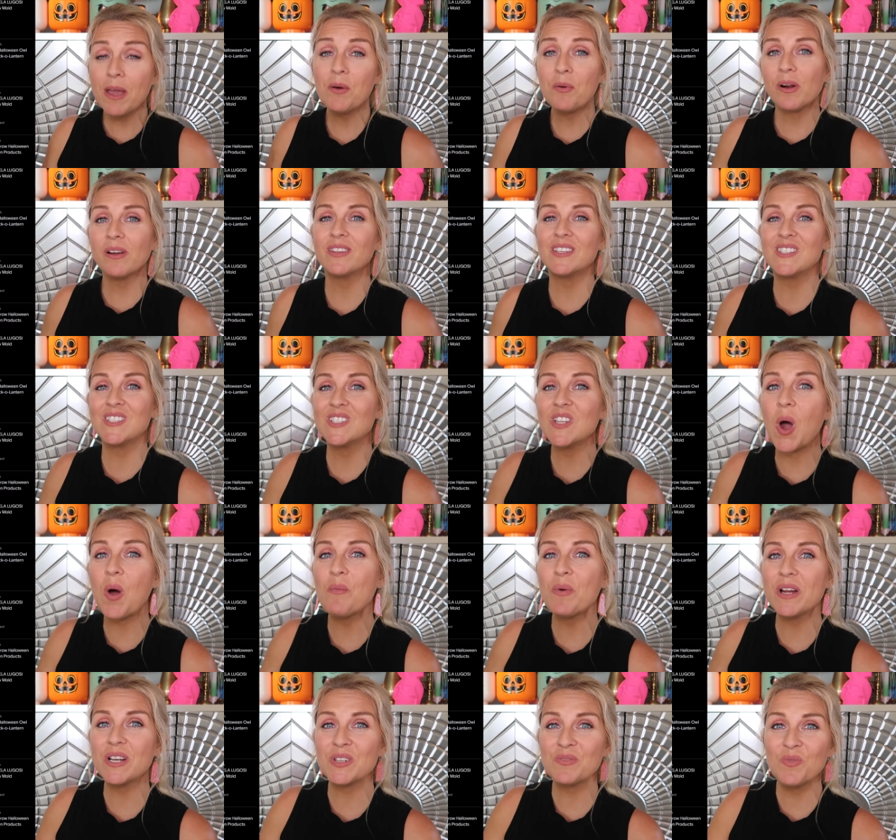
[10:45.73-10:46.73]
be worth so
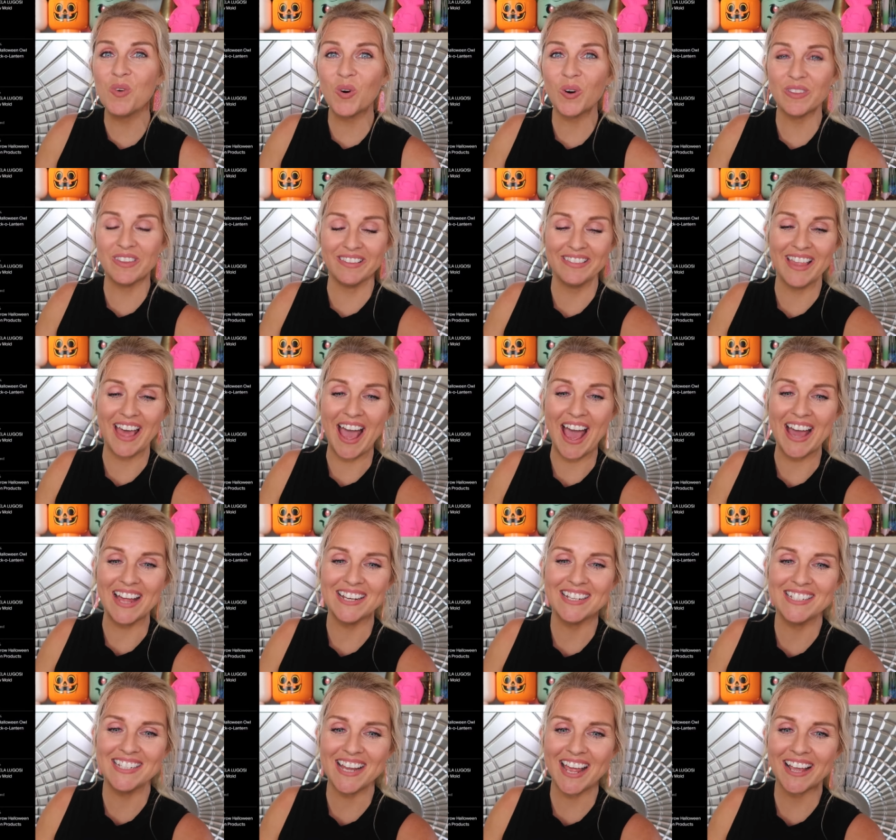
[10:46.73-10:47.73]
much more than
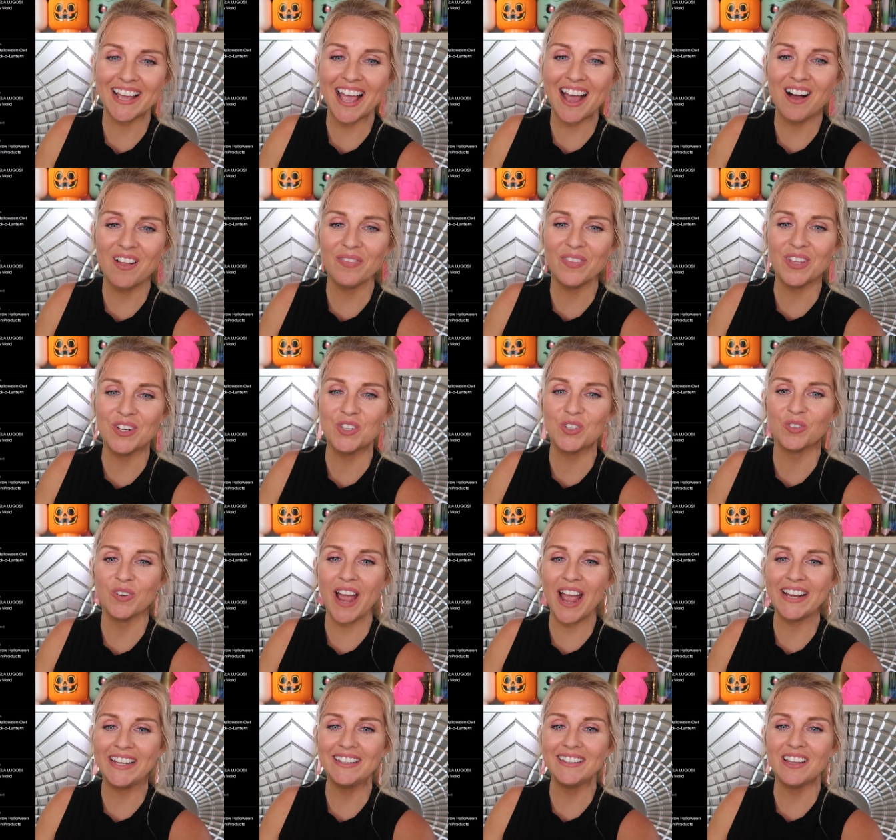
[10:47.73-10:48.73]
that. Check out the
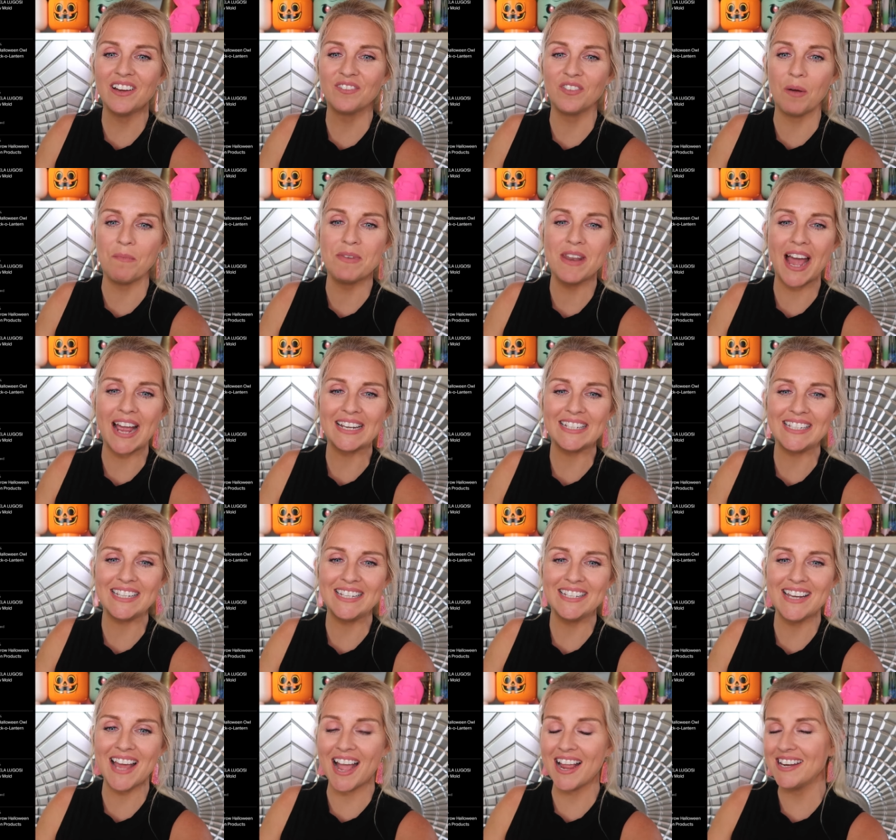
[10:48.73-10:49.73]
Dracula from
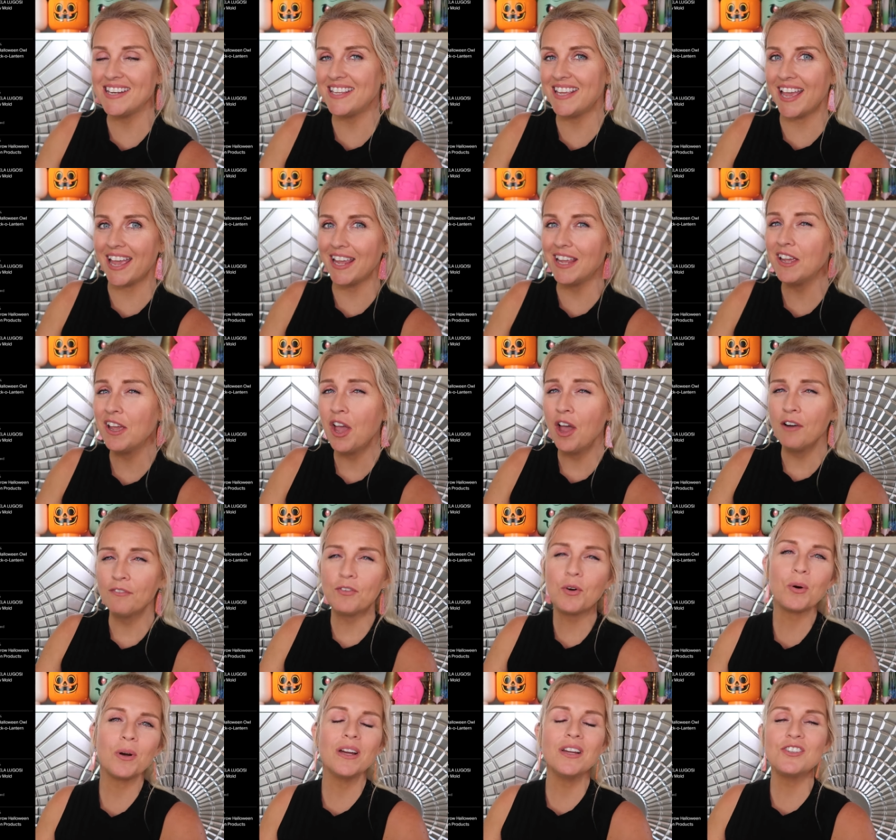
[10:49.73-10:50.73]
nineteen ninety-eight,
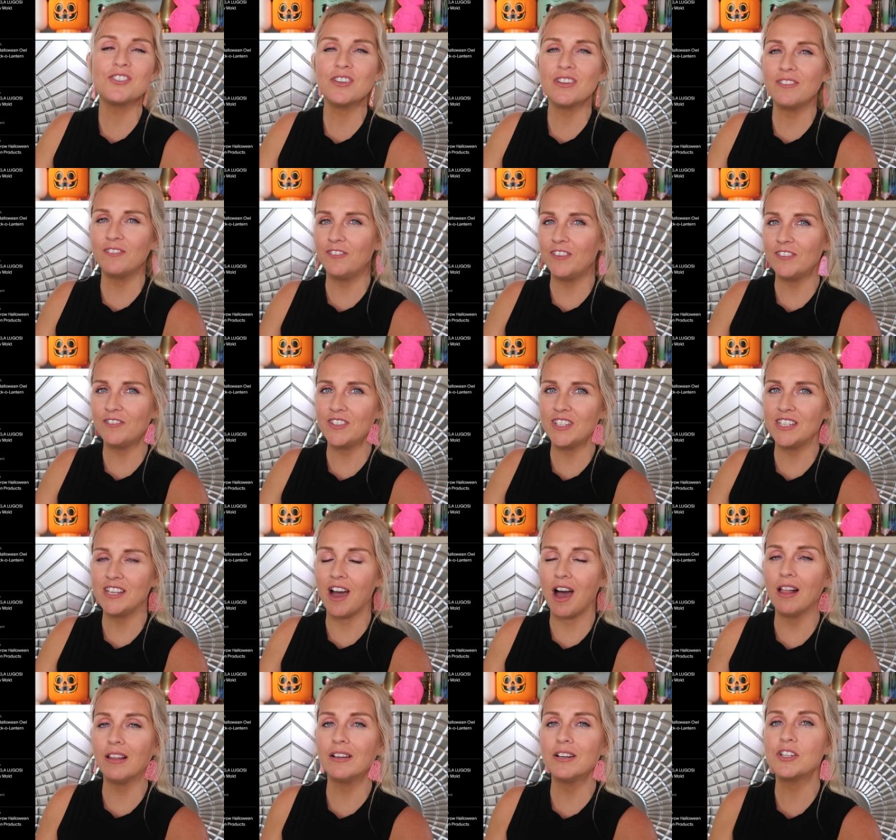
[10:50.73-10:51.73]
four hundred fifty
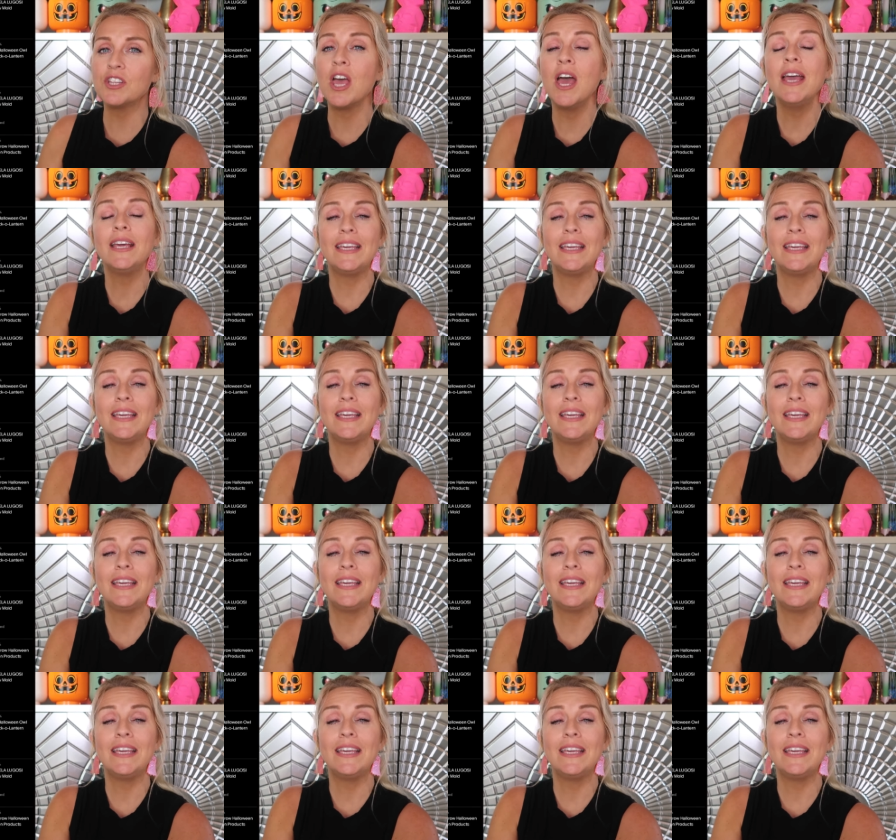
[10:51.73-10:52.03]
dollars.